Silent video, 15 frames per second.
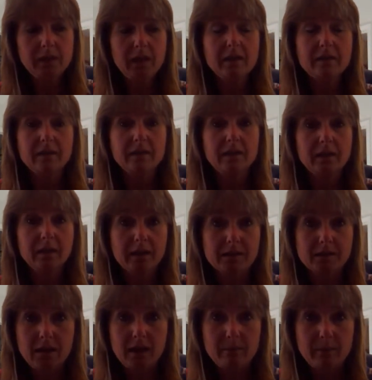And then the
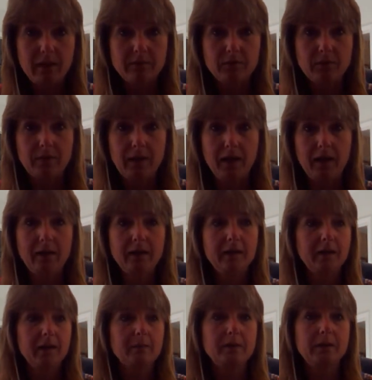next time after that,
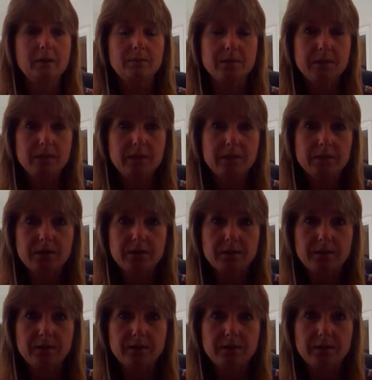it becomes easier,